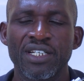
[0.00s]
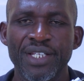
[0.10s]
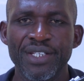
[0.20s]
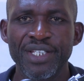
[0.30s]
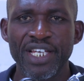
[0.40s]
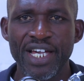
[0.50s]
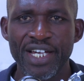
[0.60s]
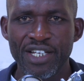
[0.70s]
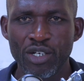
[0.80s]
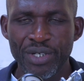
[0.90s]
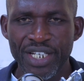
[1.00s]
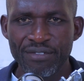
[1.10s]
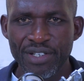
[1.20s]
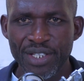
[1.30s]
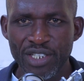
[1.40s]
that they are,
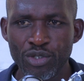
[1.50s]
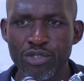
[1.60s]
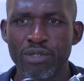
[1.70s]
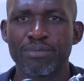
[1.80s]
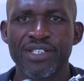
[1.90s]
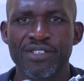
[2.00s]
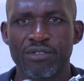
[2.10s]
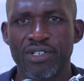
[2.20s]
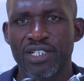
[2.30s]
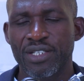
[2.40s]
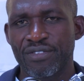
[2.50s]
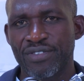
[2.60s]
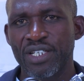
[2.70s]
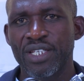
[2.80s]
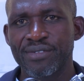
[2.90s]
whenever they go to a place of work, they
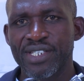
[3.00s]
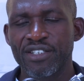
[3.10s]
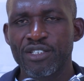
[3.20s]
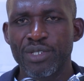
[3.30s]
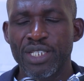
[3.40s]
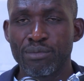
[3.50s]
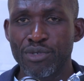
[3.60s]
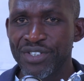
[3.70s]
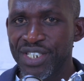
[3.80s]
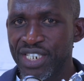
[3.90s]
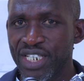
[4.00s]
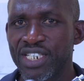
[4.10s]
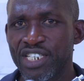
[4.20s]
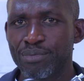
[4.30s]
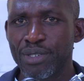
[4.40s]
find themselves to be the most
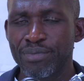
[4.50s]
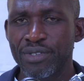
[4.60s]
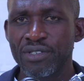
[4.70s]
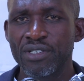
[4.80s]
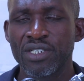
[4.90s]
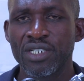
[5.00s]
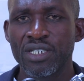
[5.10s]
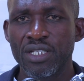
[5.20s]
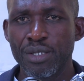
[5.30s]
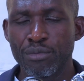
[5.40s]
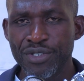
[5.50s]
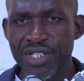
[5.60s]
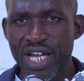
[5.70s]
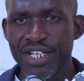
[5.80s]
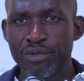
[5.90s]
dedicated people, the most
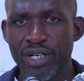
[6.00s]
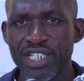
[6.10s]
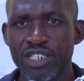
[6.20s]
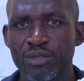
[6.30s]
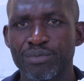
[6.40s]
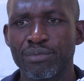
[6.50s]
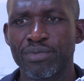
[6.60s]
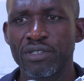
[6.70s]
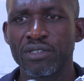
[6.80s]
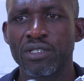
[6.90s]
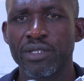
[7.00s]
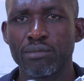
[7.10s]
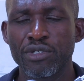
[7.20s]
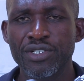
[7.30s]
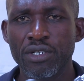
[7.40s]
hardworking of people, the
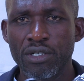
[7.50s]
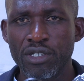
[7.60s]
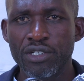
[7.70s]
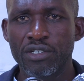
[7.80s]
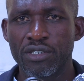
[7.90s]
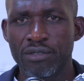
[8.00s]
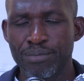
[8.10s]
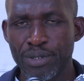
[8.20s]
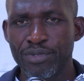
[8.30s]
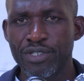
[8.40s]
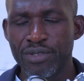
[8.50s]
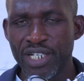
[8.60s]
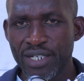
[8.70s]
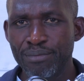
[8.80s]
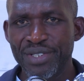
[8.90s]
most loyal people to the
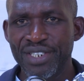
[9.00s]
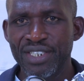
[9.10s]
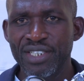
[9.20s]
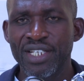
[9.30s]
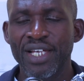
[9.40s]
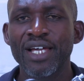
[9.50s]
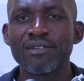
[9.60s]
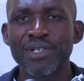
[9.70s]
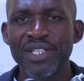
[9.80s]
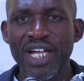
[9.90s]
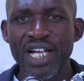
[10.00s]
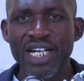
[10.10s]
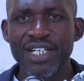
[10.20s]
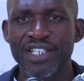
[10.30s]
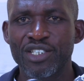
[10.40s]
company, but their
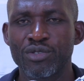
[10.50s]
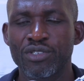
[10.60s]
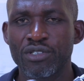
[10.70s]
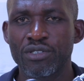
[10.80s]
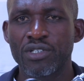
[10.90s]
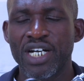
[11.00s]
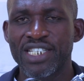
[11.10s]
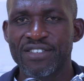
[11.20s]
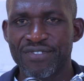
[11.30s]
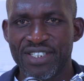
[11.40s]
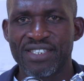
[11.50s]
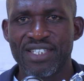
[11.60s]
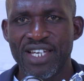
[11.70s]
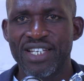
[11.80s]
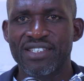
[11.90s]
career do not grow as fast
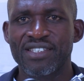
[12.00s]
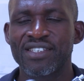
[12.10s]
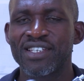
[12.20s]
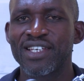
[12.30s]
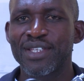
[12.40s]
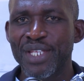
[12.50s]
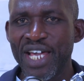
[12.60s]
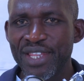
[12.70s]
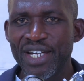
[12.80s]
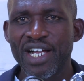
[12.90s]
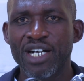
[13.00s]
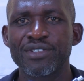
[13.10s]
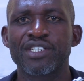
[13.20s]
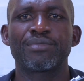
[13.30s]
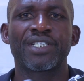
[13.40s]
as the other
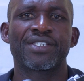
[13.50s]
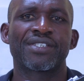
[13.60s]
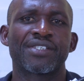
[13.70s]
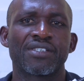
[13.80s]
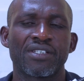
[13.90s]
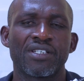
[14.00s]
counterparts.